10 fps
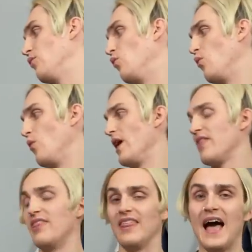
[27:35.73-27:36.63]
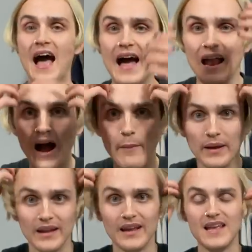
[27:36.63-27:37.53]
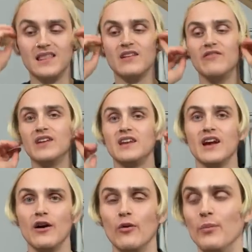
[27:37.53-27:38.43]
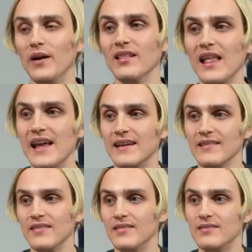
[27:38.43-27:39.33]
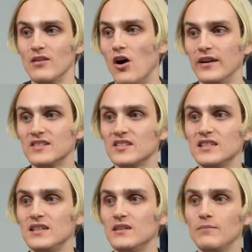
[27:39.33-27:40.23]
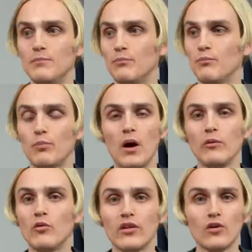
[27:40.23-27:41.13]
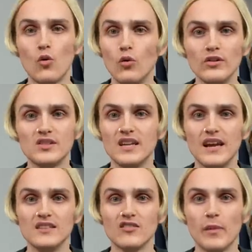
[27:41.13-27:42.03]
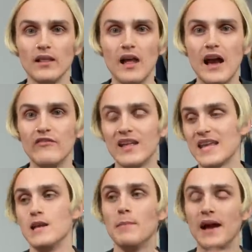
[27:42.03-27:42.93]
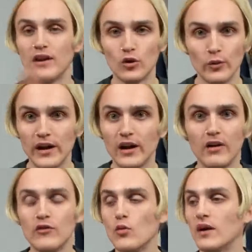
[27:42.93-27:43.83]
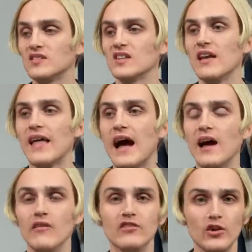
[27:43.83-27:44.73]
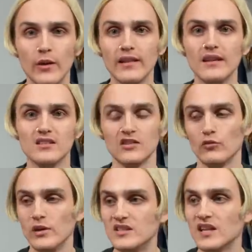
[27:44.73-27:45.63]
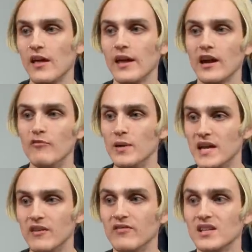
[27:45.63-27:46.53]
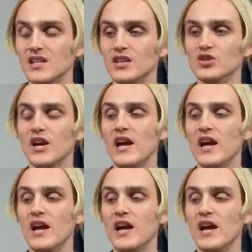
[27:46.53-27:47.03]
with that, I'm gonna end the video, but like, honestly, probably one of the coolest days of my life, like in my career, if you want to say that, of doing this, of reselling, of being in vintage.